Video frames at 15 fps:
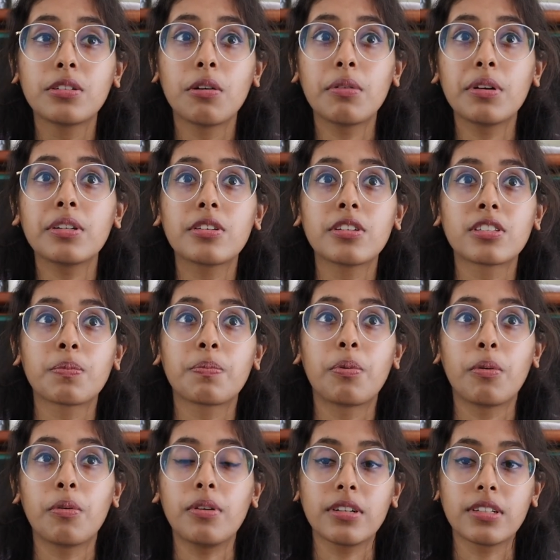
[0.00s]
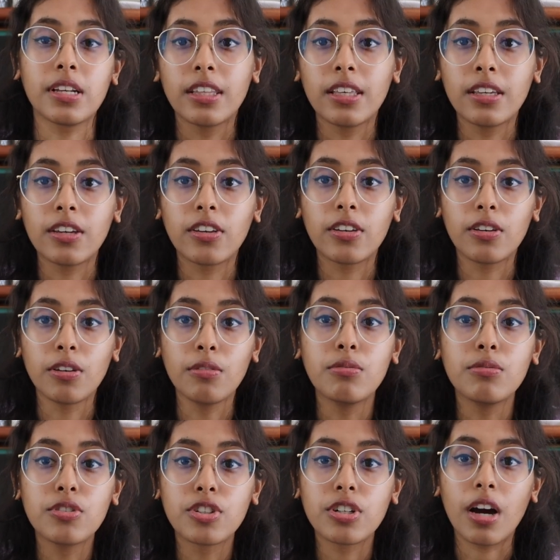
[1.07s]
going to support the
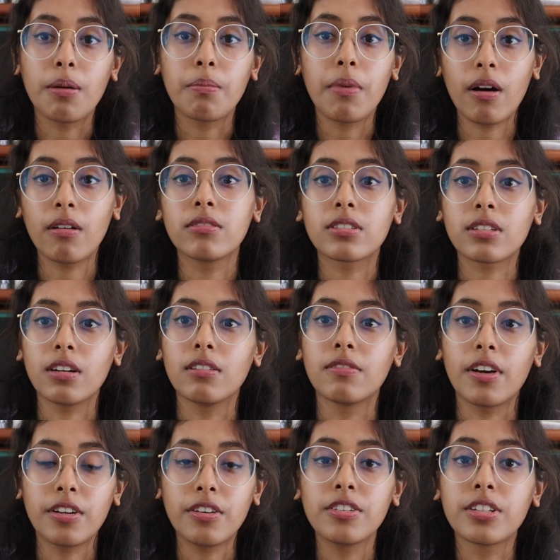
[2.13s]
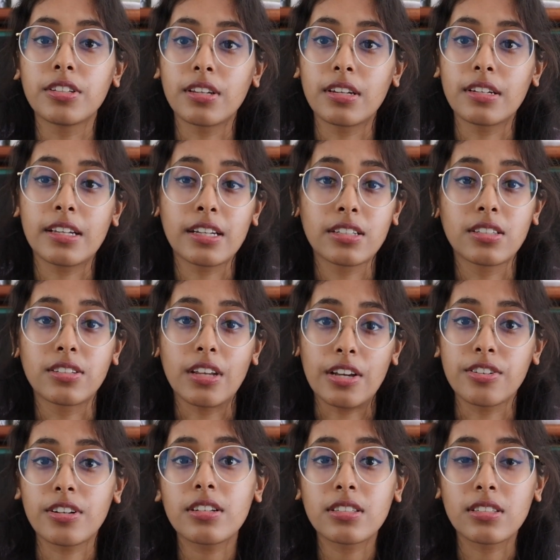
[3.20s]
huge amount of energy that it takes to
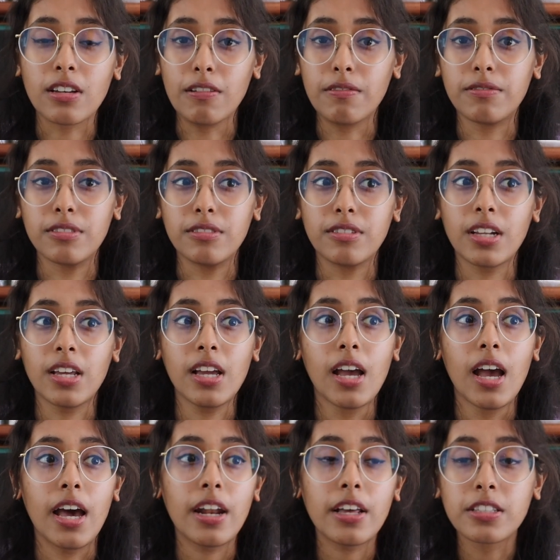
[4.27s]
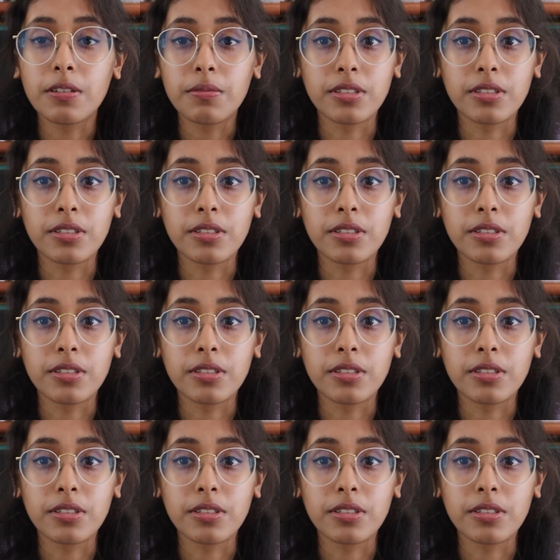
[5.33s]
digest that food. And as a